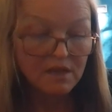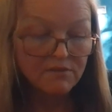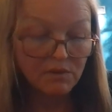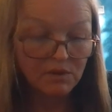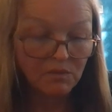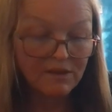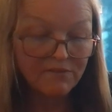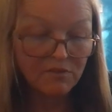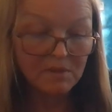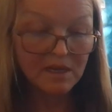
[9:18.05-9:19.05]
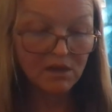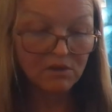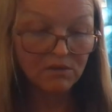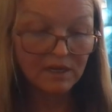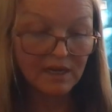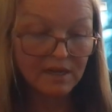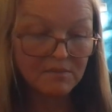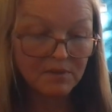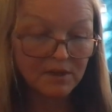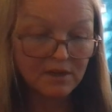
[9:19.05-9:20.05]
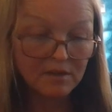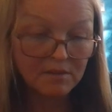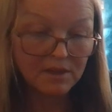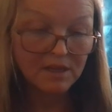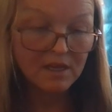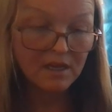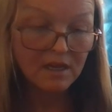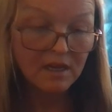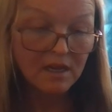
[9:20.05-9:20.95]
If you want to wait for me, I'll go get it, but I think,